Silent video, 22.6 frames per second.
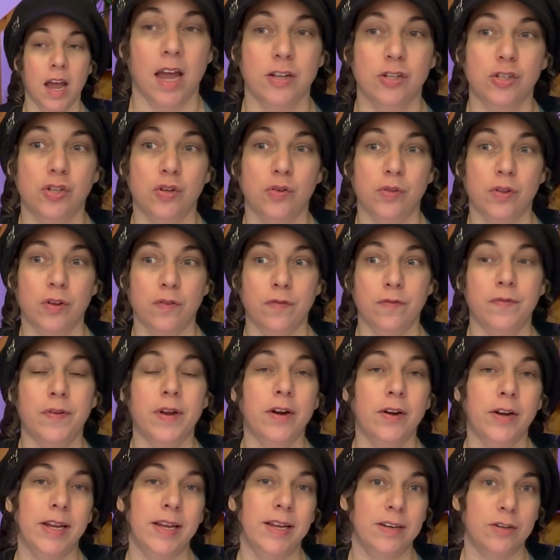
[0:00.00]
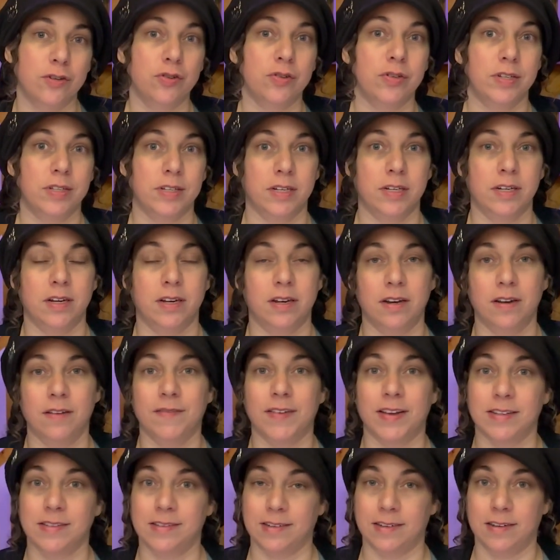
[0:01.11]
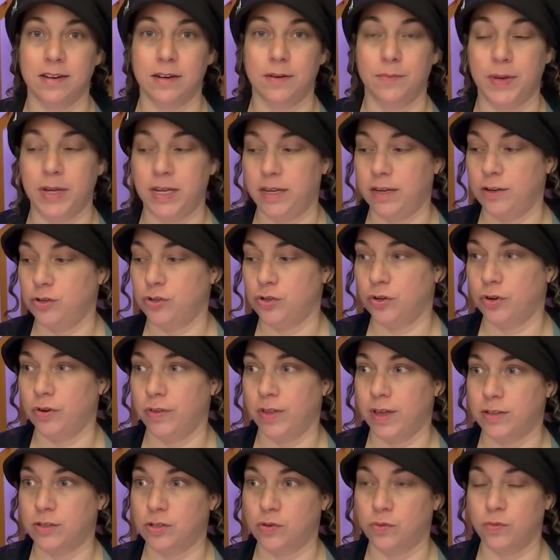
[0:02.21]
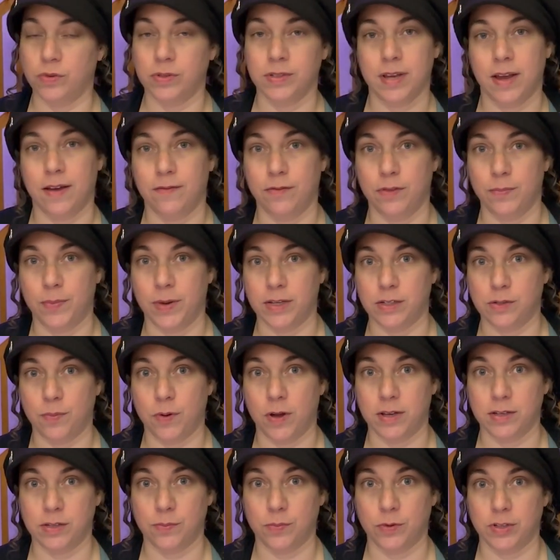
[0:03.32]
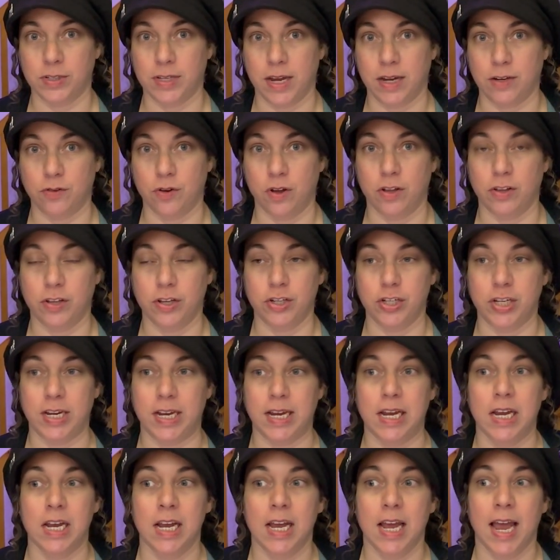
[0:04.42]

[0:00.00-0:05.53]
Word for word: so they're very interested and invested in making sure that schools have the best possible technology.